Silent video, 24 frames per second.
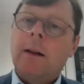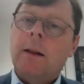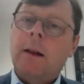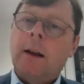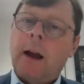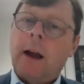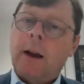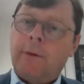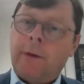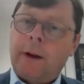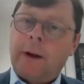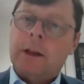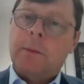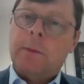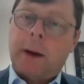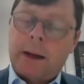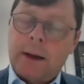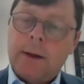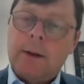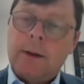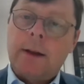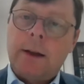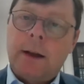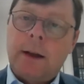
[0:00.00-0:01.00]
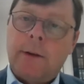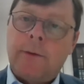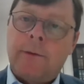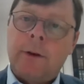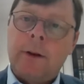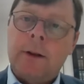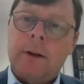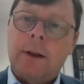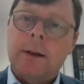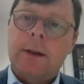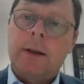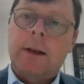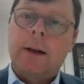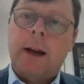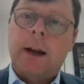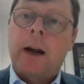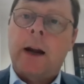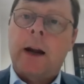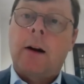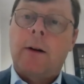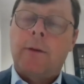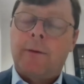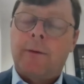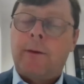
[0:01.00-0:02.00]
life expectancy differences
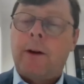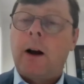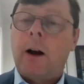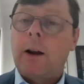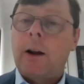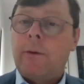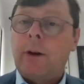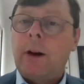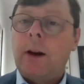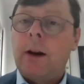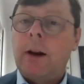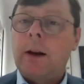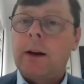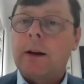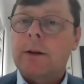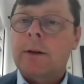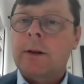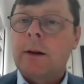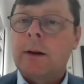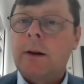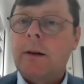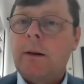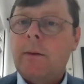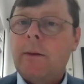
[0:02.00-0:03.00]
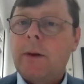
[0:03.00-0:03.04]
today are 5 years,